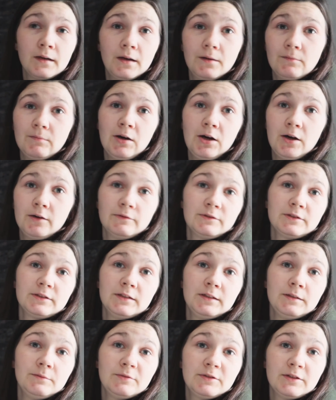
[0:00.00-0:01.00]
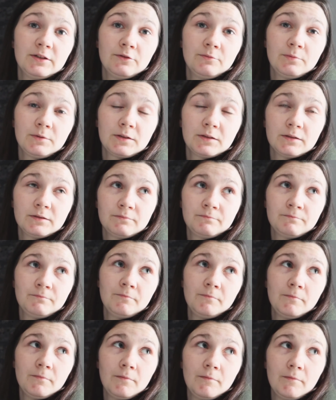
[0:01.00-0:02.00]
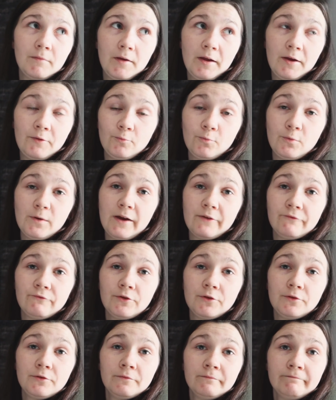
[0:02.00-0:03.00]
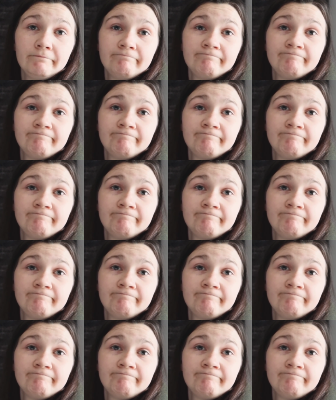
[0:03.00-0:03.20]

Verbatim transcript: I'm half asleep still because we ate food.